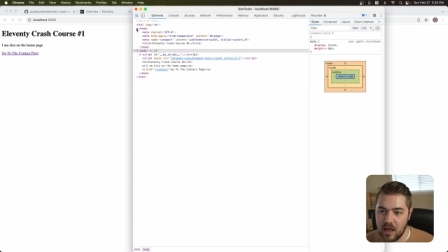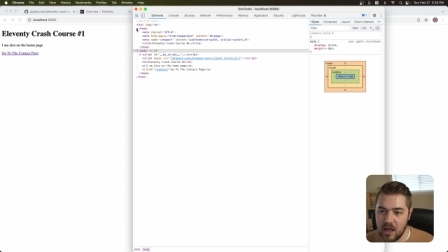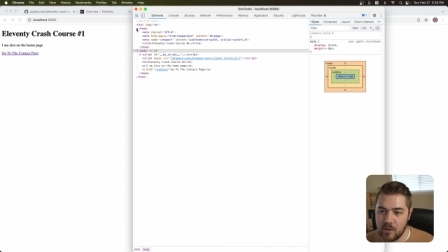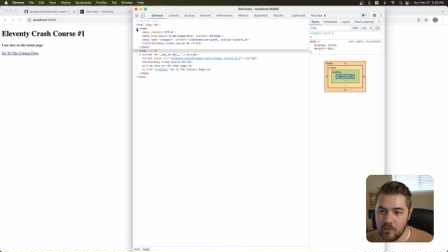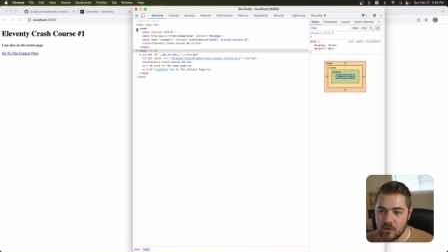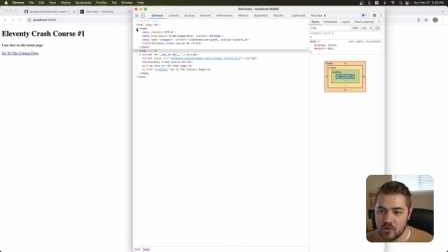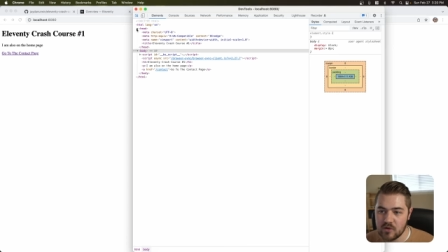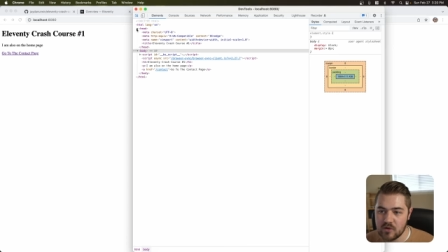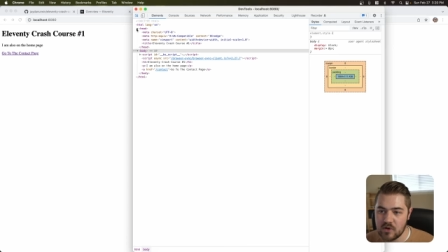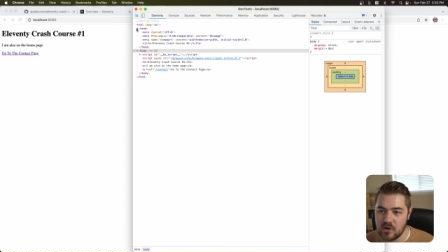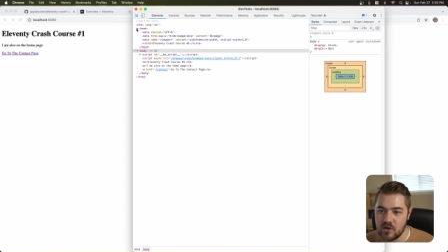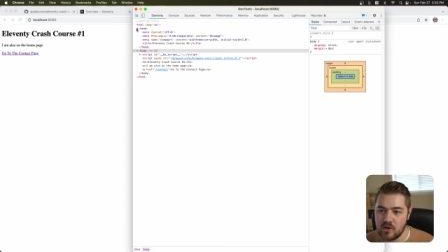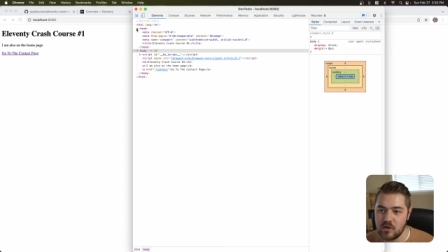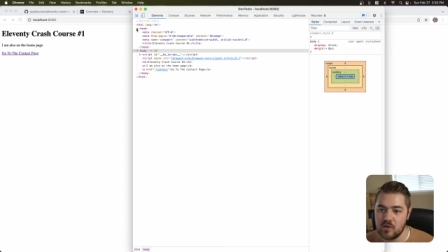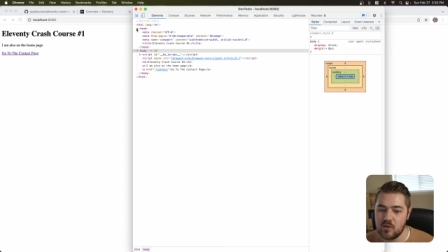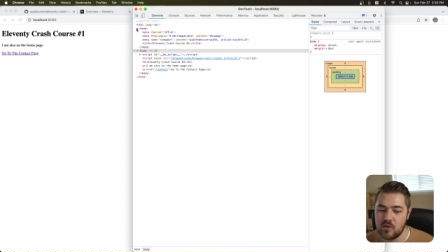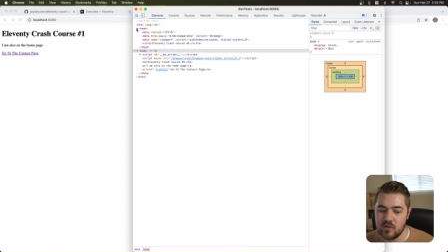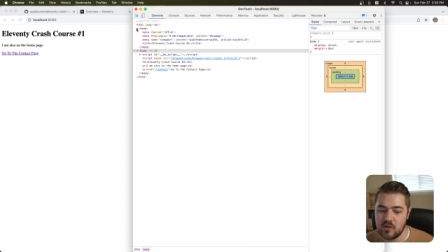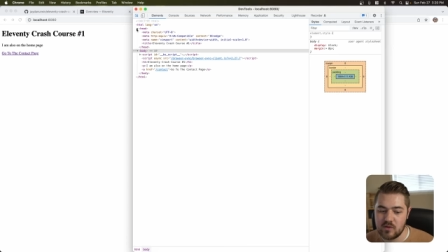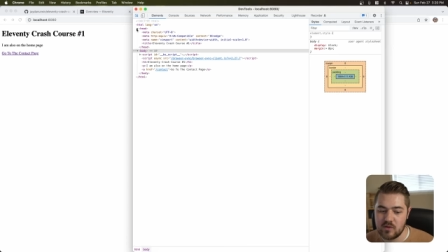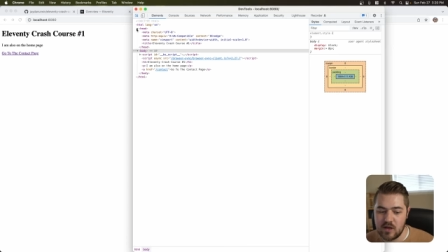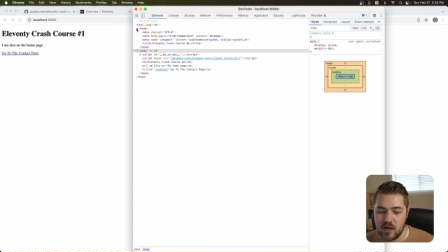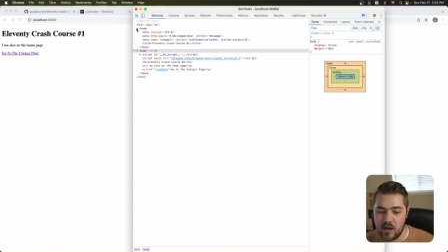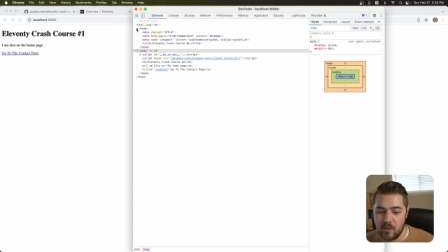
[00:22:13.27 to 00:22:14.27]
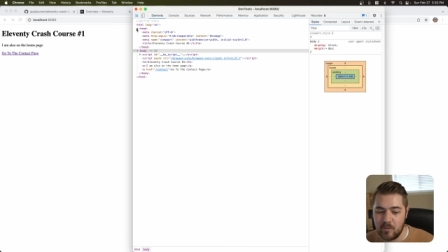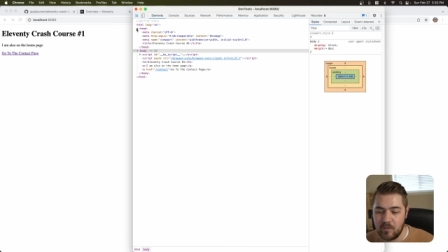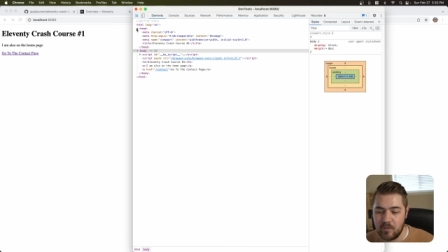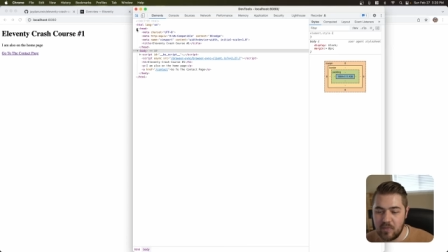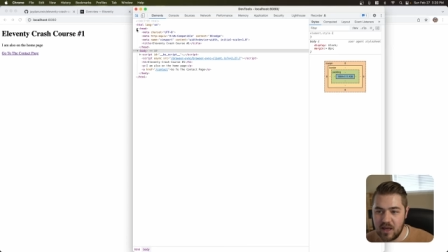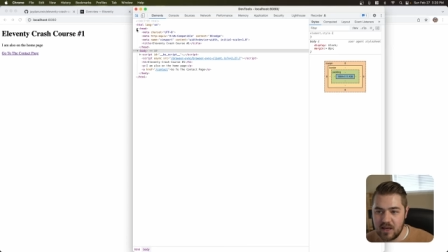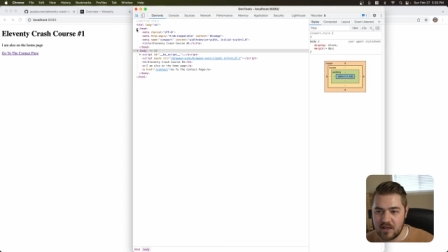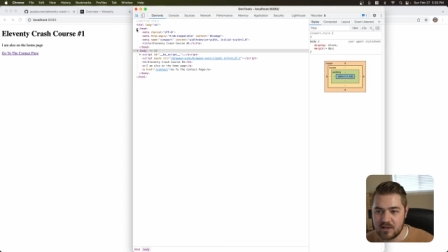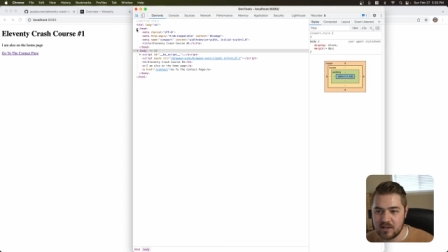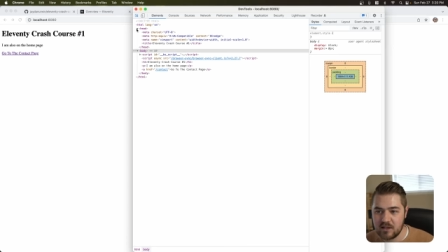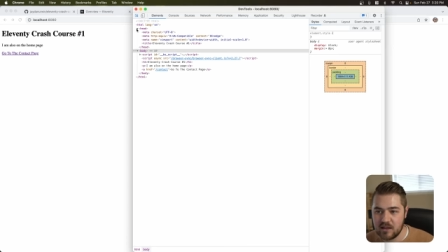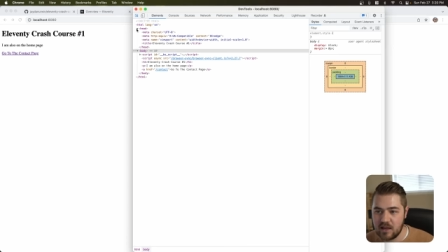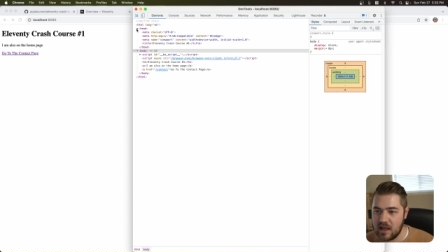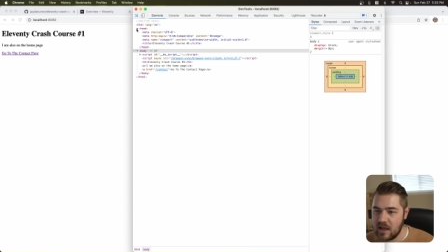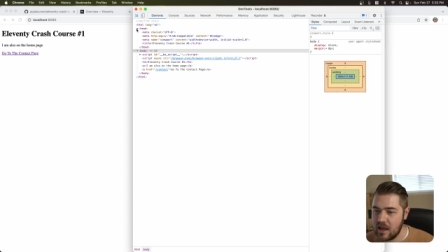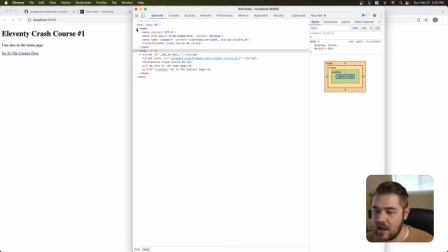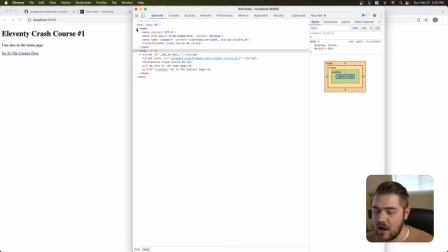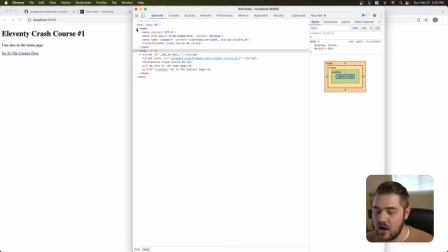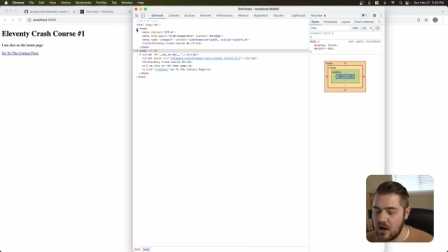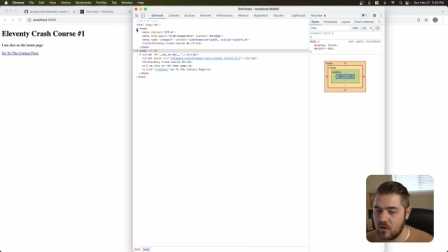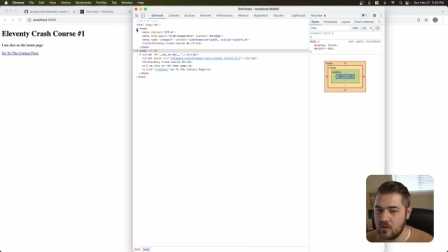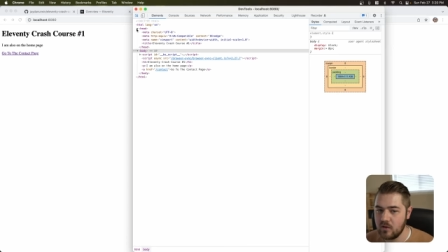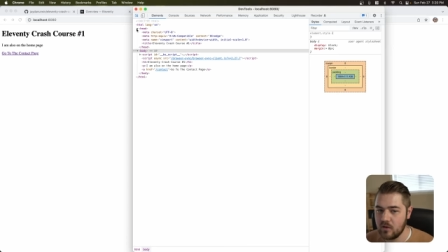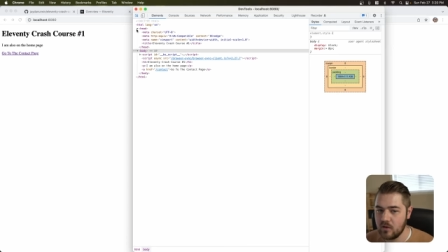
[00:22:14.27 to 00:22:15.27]
able to use a base
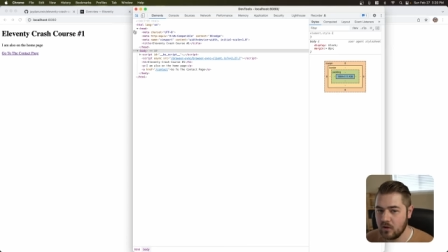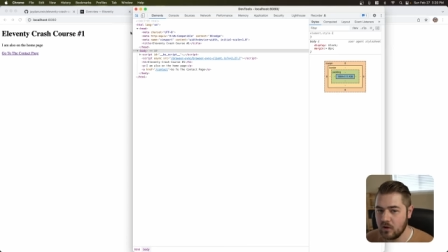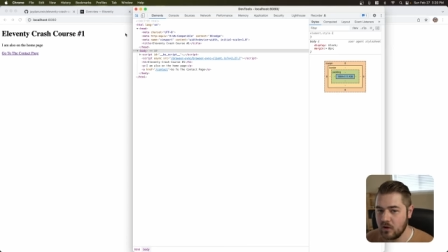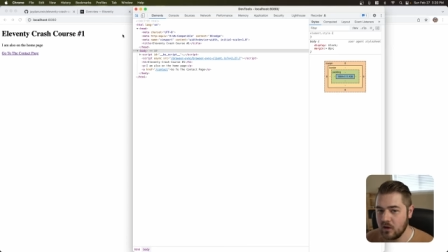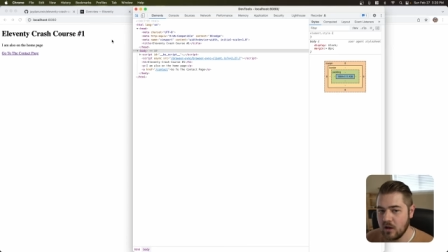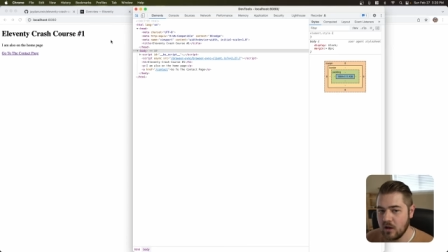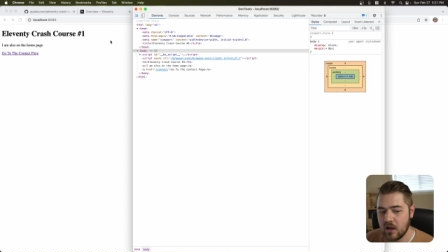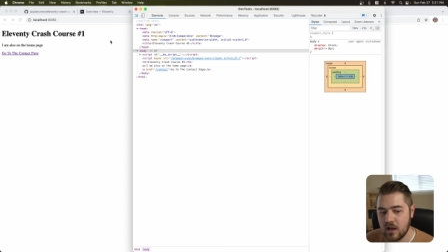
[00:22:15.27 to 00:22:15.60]
layout